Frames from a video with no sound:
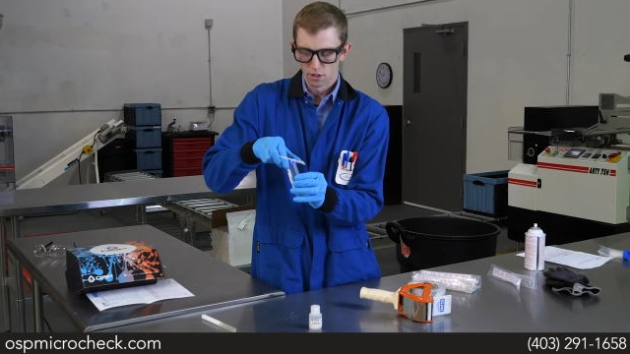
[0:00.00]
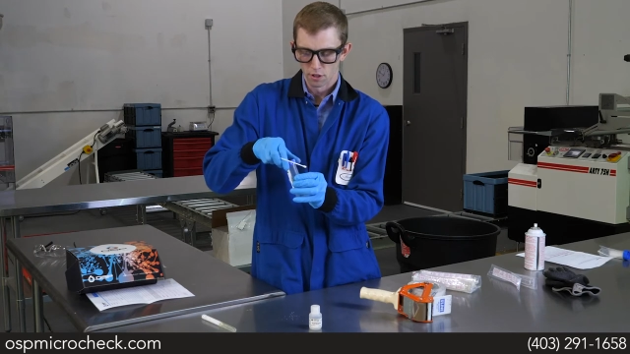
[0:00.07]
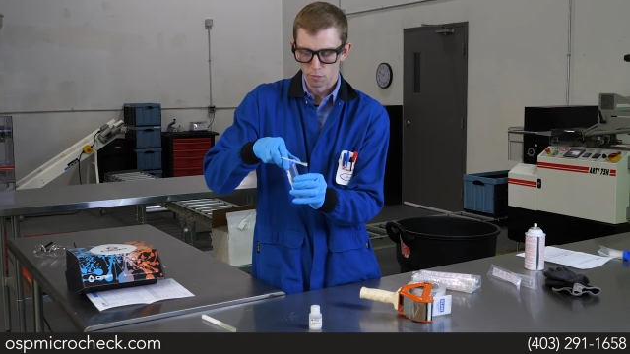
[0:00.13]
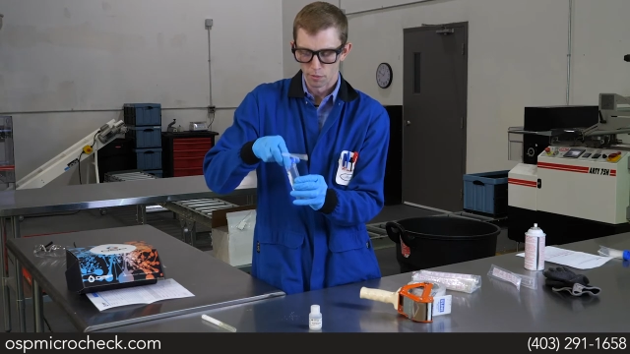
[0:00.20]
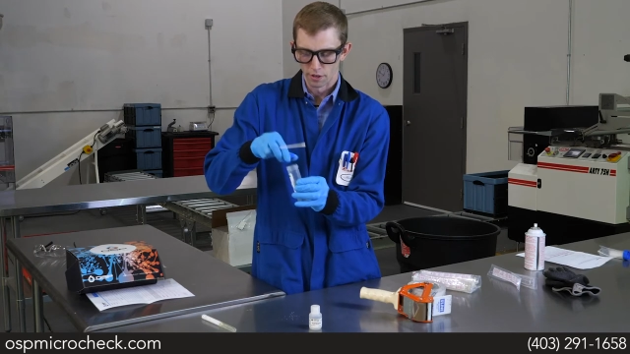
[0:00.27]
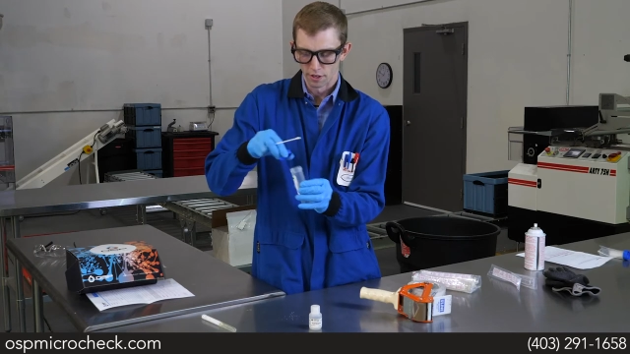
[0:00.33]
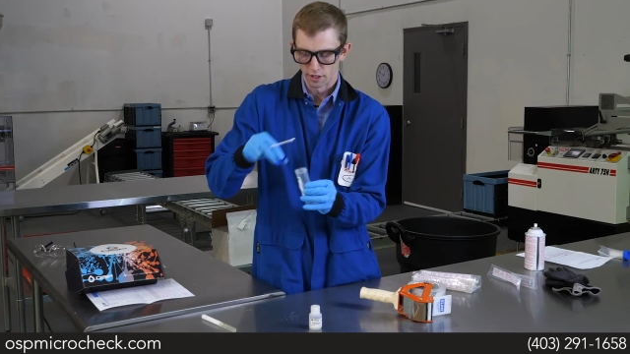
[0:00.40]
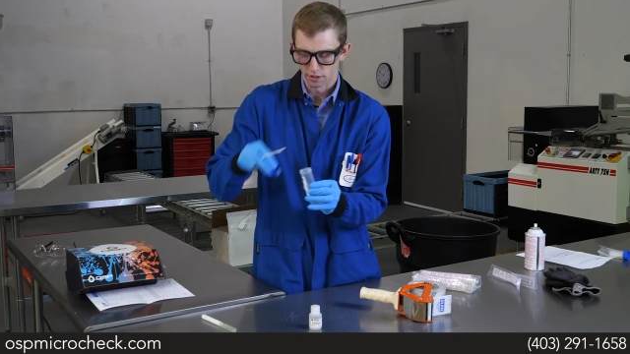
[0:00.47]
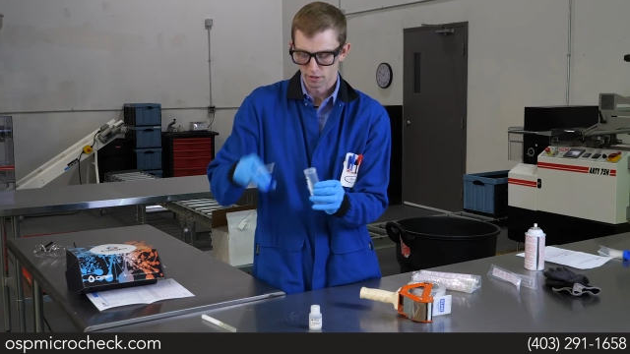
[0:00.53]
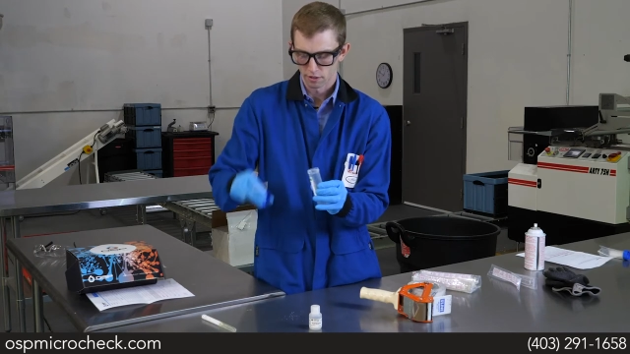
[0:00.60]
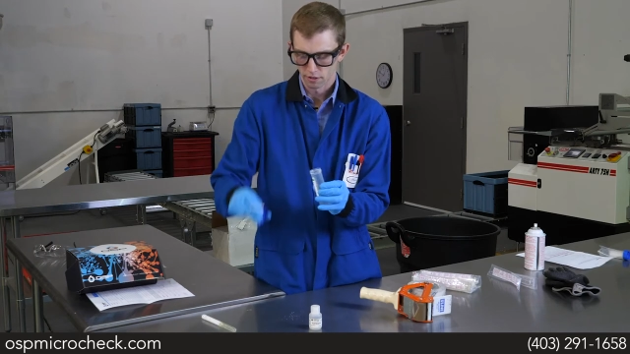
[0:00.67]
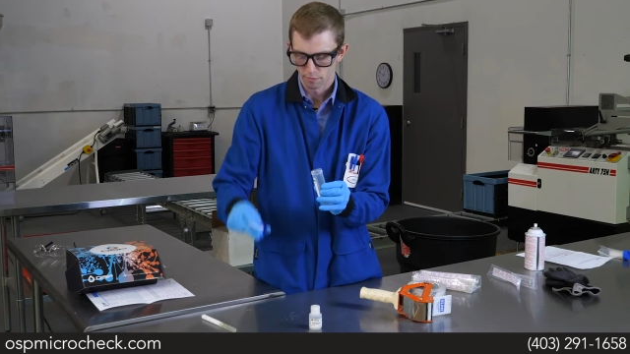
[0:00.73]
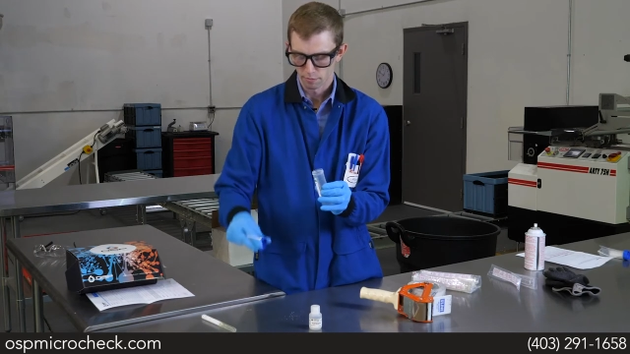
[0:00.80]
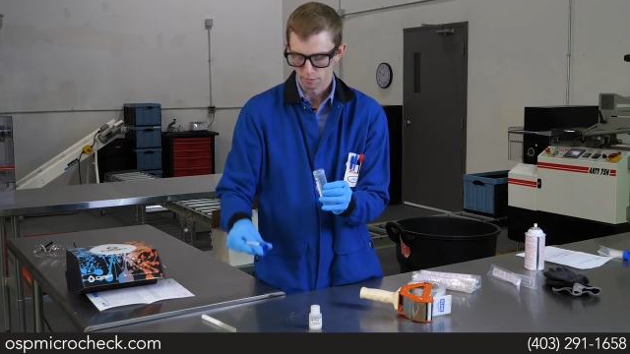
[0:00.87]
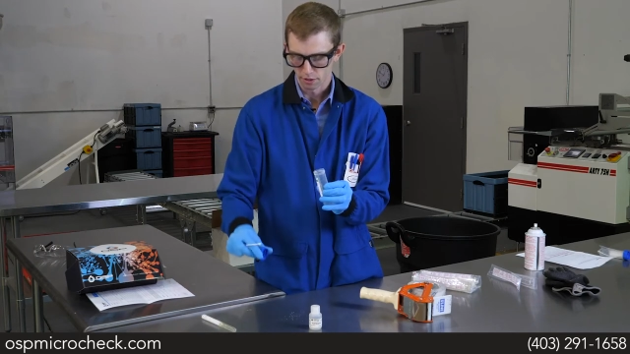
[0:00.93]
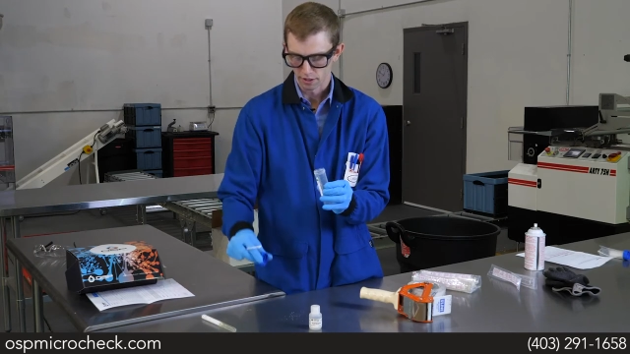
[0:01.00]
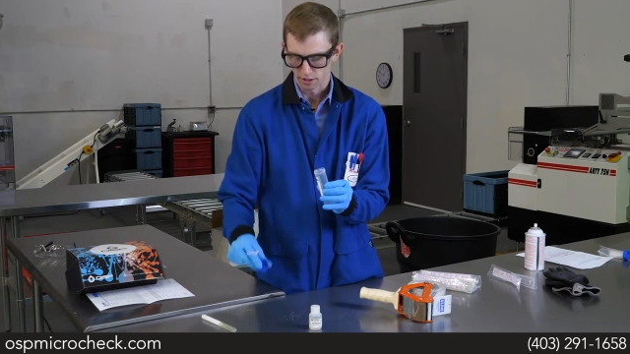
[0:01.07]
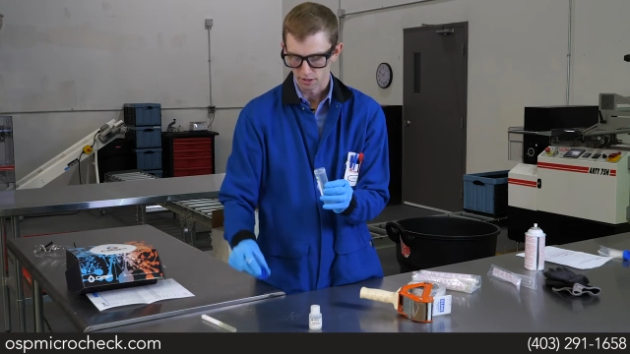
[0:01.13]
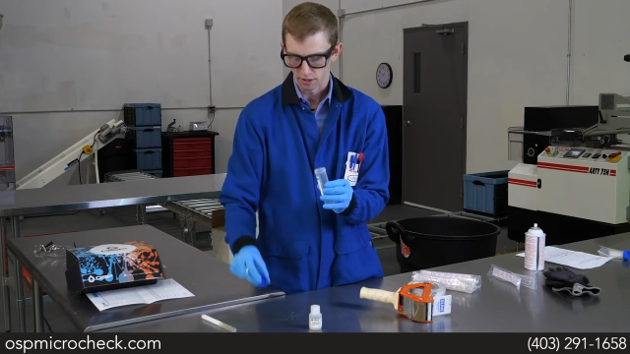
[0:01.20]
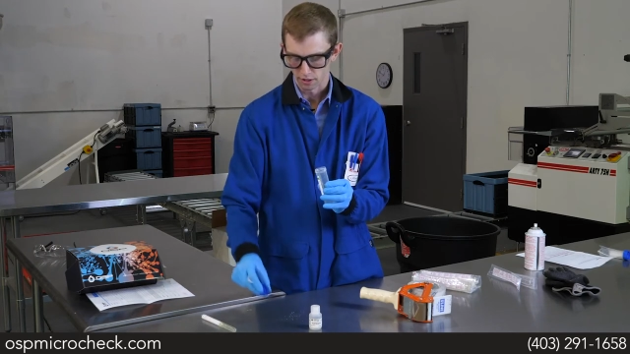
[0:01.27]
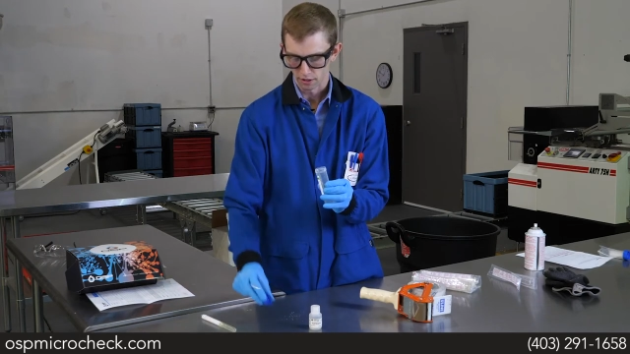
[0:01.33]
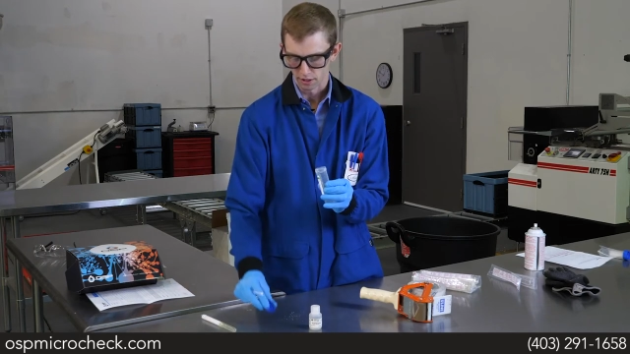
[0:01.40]
open it,
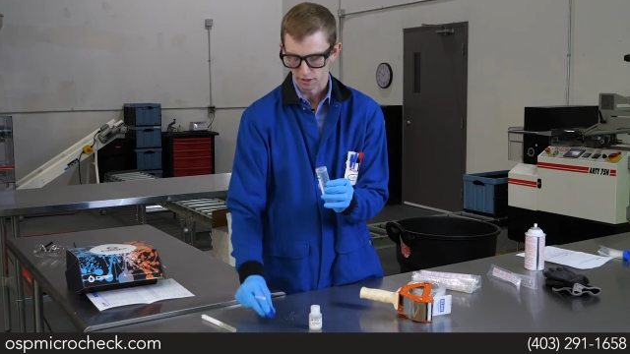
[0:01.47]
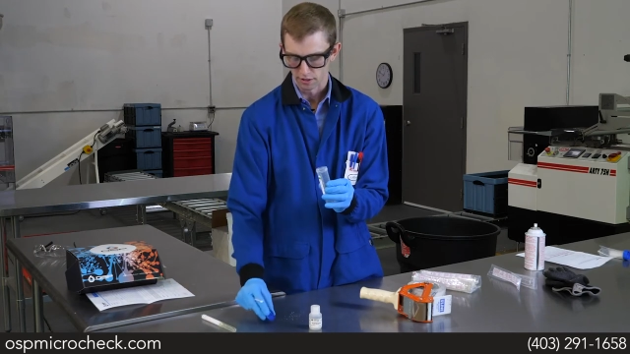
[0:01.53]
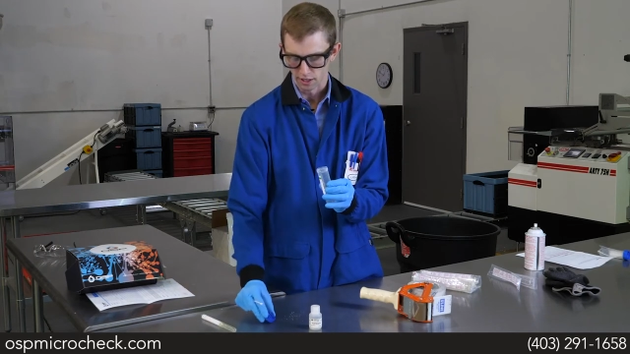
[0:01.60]
place the lid